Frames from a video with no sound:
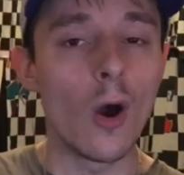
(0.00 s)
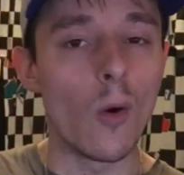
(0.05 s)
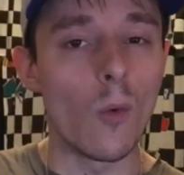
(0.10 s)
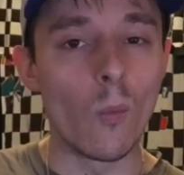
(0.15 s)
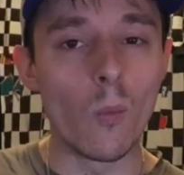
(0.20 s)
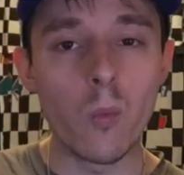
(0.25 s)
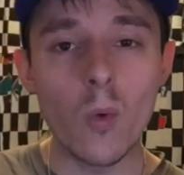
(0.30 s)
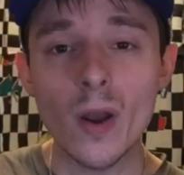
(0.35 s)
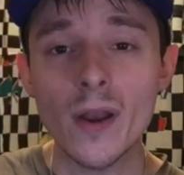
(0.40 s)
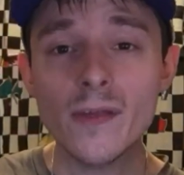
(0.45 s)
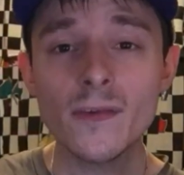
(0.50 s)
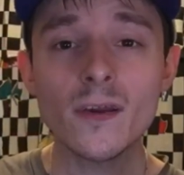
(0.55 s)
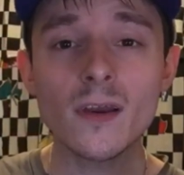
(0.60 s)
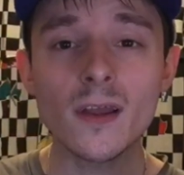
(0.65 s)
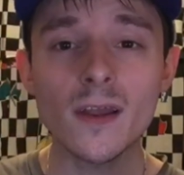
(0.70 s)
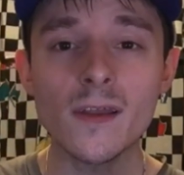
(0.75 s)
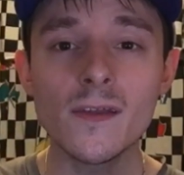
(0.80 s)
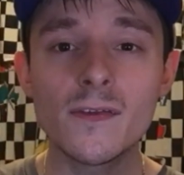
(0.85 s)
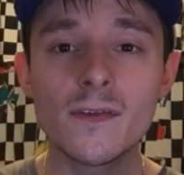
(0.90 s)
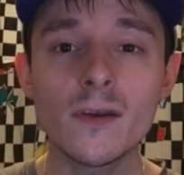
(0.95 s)
what is going
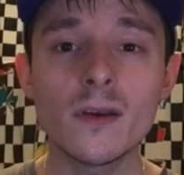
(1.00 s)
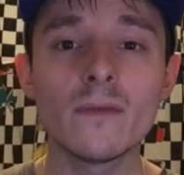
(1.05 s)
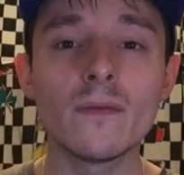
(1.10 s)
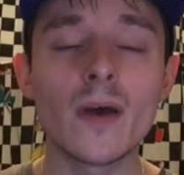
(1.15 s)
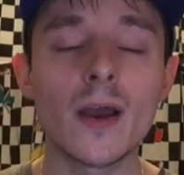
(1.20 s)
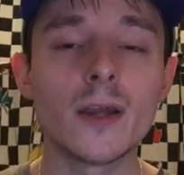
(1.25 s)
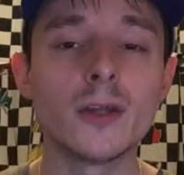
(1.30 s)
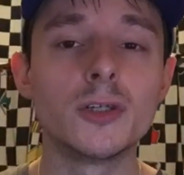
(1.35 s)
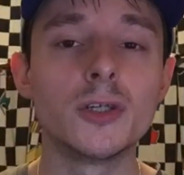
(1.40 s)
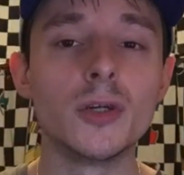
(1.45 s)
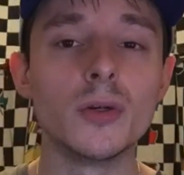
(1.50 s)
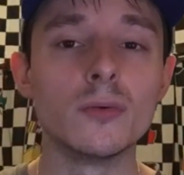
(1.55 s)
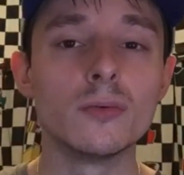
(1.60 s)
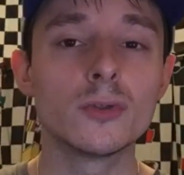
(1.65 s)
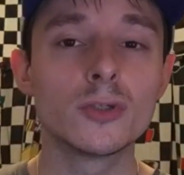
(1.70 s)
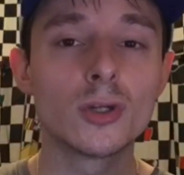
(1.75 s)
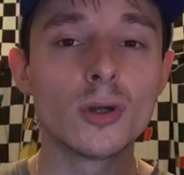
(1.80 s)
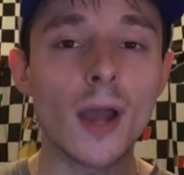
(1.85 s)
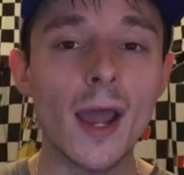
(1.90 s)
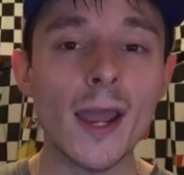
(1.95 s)
to incentivize you
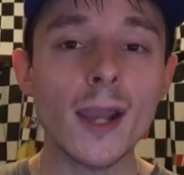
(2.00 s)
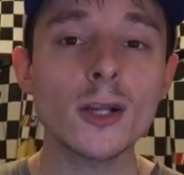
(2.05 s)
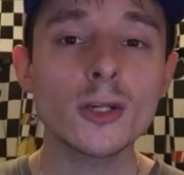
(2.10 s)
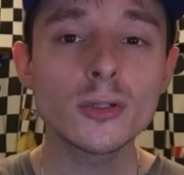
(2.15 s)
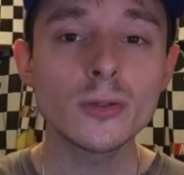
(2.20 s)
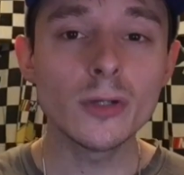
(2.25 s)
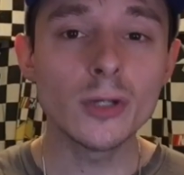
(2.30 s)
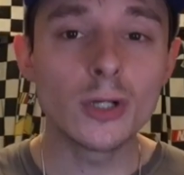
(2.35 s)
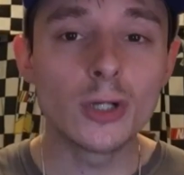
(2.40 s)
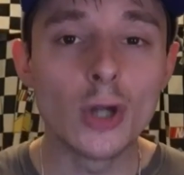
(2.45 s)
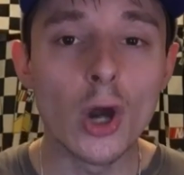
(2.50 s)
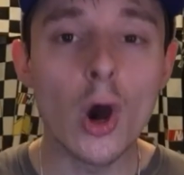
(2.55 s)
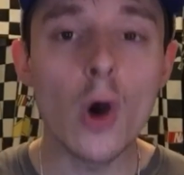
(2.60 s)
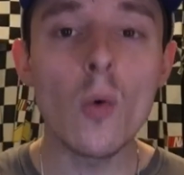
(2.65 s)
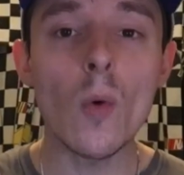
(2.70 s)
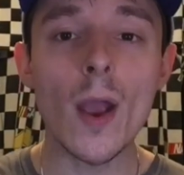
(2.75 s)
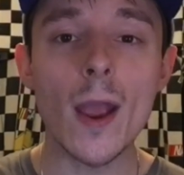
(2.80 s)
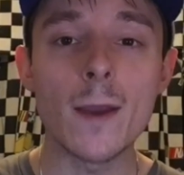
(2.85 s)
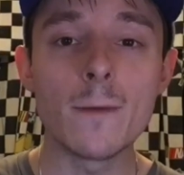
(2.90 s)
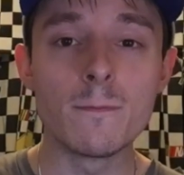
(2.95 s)
to actually
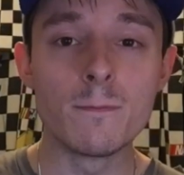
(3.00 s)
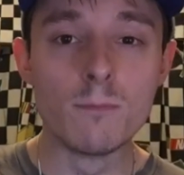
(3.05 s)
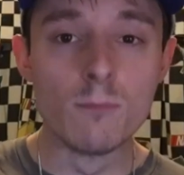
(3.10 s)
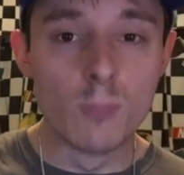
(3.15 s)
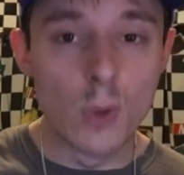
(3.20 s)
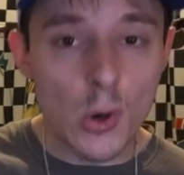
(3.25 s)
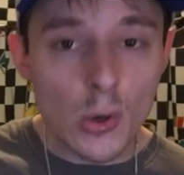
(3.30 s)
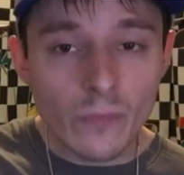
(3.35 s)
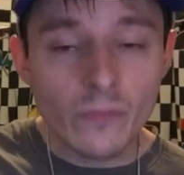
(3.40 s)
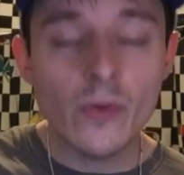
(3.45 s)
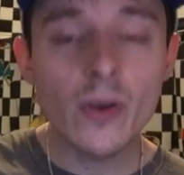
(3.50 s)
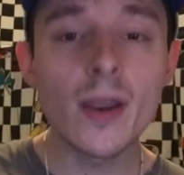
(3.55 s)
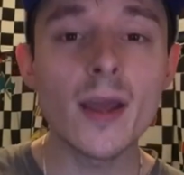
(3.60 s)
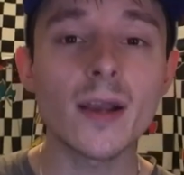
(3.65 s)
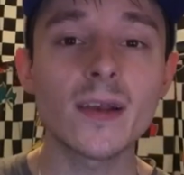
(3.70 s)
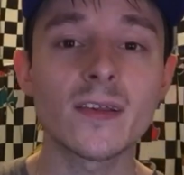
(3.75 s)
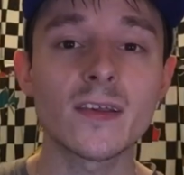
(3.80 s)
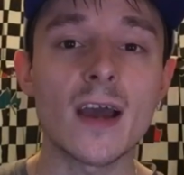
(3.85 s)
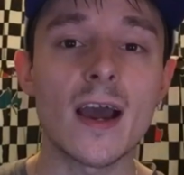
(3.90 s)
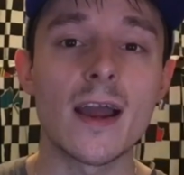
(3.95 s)
go and move the
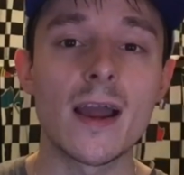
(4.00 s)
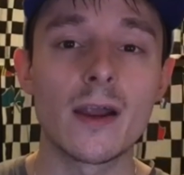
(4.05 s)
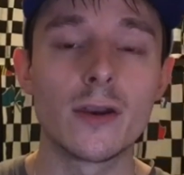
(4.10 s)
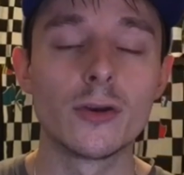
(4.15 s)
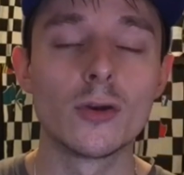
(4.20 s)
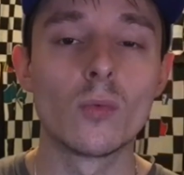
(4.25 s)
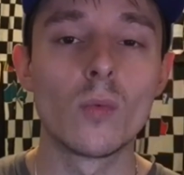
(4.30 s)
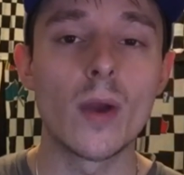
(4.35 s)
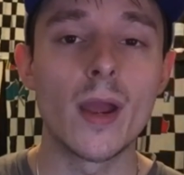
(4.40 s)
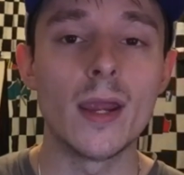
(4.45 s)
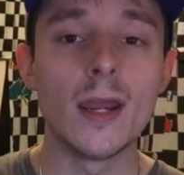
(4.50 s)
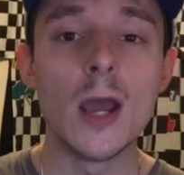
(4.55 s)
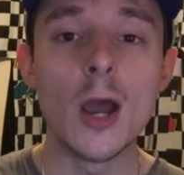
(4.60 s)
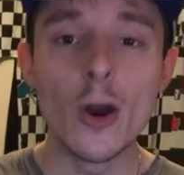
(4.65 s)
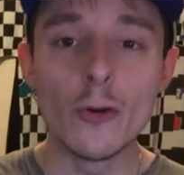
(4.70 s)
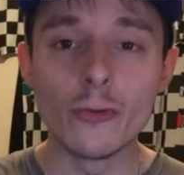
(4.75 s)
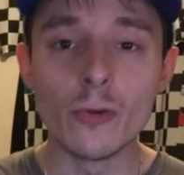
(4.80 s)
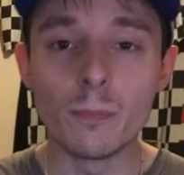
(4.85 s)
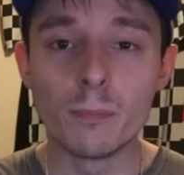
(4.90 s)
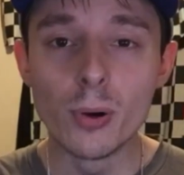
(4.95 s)
next guy out of your way,
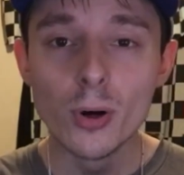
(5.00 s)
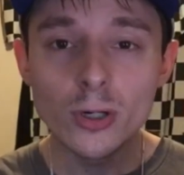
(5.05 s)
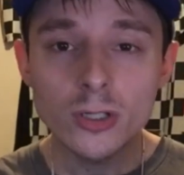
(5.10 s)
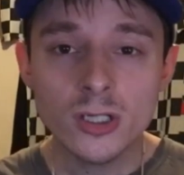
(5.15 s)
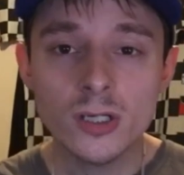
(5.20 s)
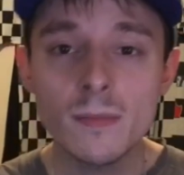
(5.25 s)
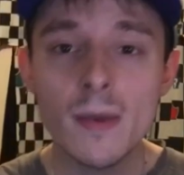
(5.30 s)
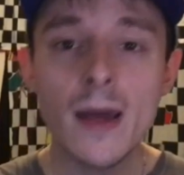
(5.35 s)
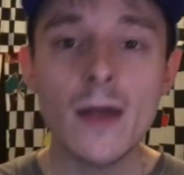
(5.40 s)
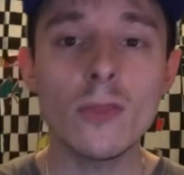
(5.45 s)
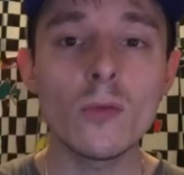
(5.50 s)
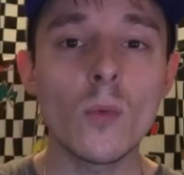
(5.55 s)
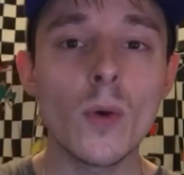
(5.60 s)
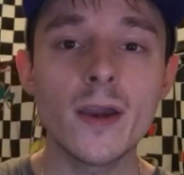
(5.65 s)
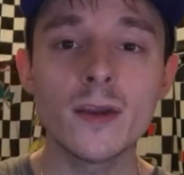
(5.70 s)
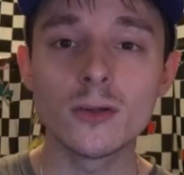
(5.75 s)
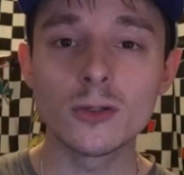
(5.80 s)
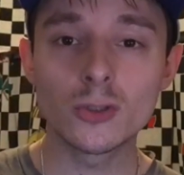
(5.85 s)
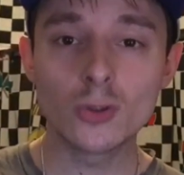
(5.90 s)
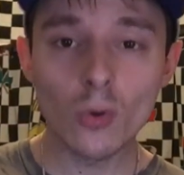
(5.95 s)
to push him out of the
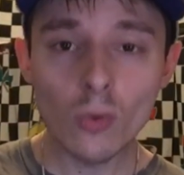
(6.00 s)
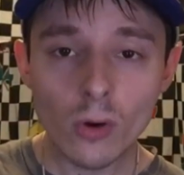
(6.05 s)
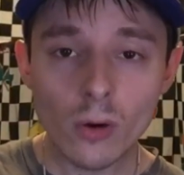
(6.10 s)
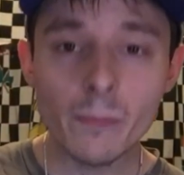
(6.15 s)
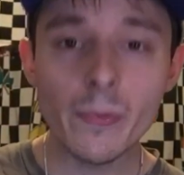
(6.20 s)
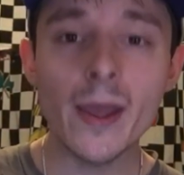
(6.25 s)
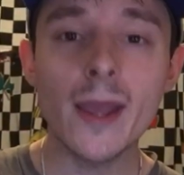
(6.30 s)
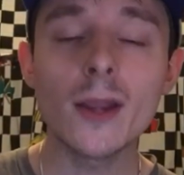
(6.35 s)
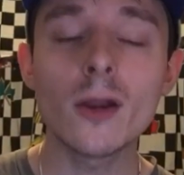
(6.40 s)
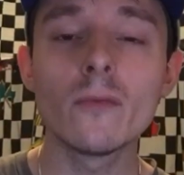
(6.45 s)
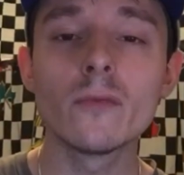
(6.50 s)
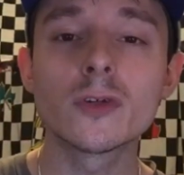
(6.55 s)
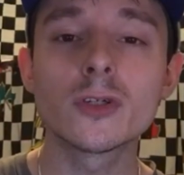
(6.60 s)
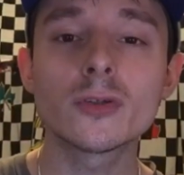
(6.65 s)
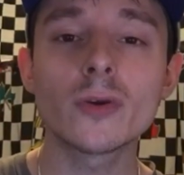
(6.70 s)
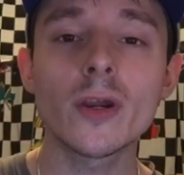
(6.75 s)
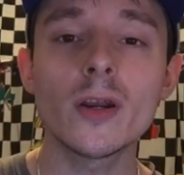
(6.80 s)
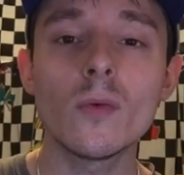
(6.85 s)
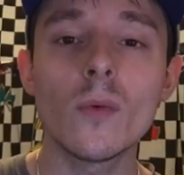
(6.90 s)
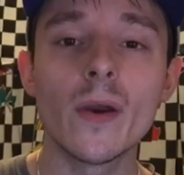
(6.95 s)
way, to door bang on the
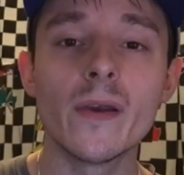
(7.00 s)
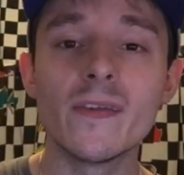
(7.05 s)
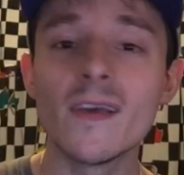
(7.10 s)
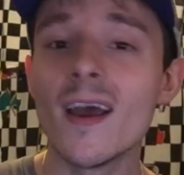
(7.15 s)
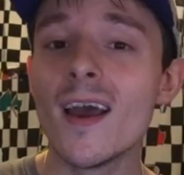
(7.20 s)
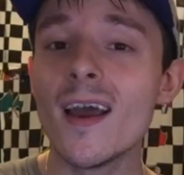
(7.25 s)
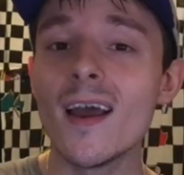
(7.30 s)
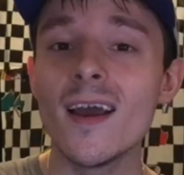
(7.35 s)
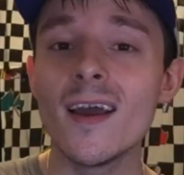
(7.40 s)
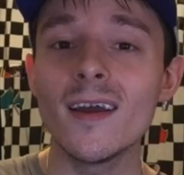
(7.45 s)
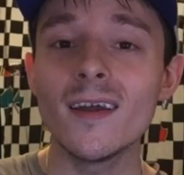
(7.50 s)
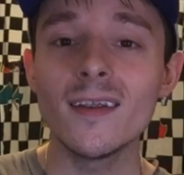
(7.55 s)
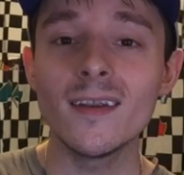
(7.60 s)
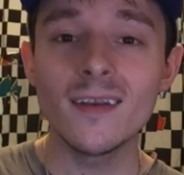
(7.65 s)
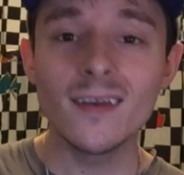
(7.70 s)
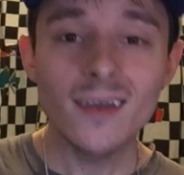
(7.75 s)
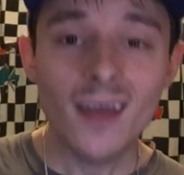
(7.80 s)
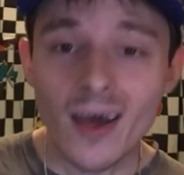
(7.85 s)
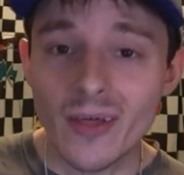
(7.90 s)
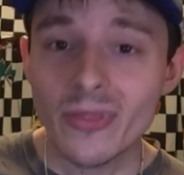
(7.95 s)
straightaways?
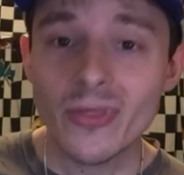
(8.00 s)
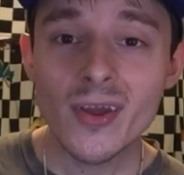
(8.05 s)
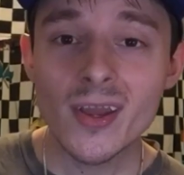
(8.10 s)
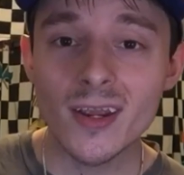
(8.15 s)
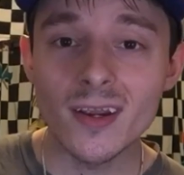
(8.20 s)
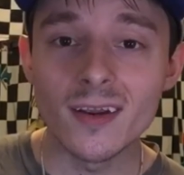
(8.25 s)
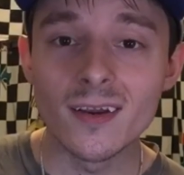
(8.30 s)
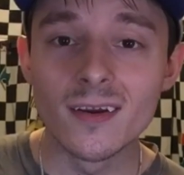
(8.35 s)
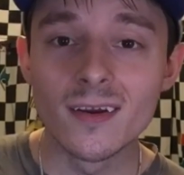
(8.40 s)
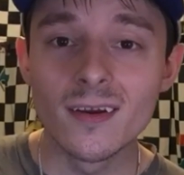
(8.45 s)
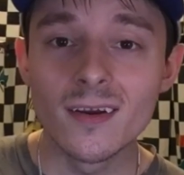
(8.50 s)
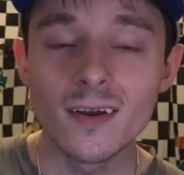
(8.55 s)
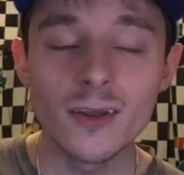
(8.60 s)
Nothing.